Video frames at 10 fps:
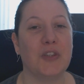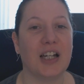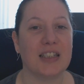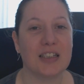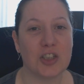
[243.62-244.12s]
do
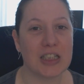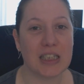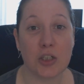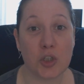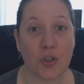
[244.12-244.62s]
that and
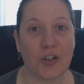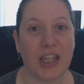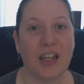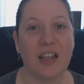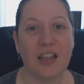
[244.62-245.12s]
just
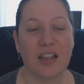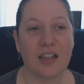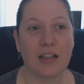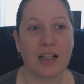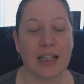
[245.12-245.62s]
enjoy
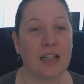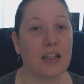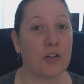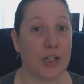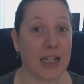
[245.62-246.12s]
like
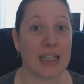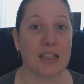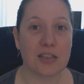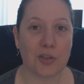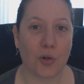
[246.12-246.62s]

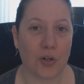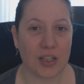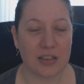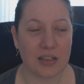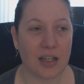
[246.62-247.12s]
creating
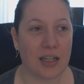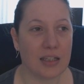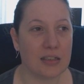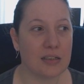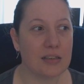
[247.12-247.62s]
stories.
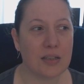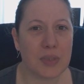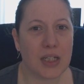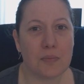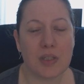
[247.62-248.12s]
And
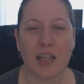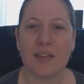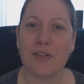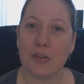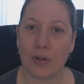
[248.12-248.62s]
sometimes I
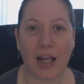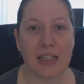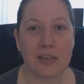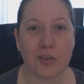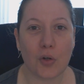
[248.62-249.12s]
even
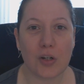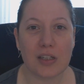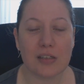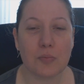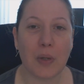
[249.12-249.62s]
write
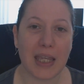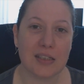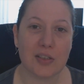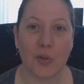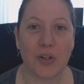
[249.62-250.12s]
stories
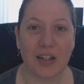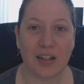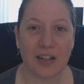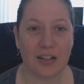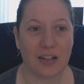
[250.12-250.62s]
based
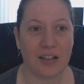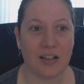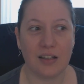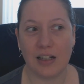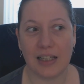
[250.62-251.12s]
on
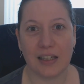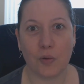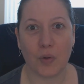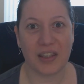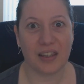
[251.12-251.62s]
like
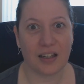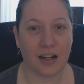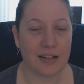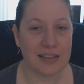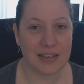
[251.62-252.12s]
what the
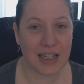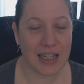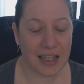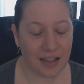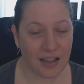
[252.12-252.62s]
cards
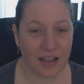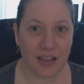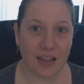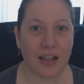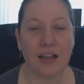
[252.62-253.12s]
say
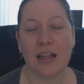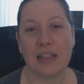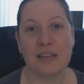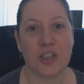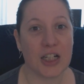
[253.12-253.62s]

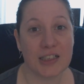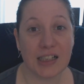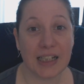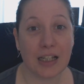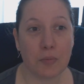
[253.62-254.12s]
and
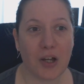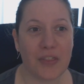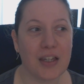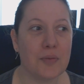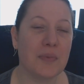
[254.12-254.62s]
journaling
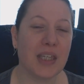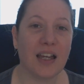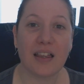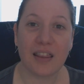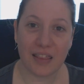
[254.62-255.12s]
about them.
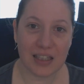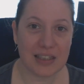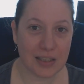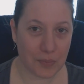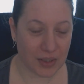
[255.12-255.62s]
Yeah,
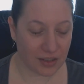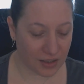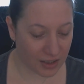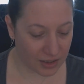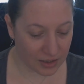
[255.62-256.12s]
that's something
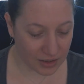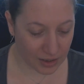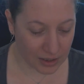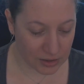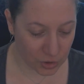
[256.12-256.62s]
that I
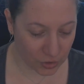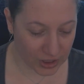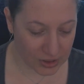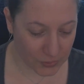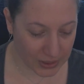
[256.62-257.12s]

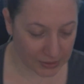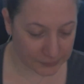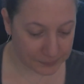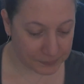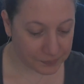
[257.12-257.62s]
enjoy as well.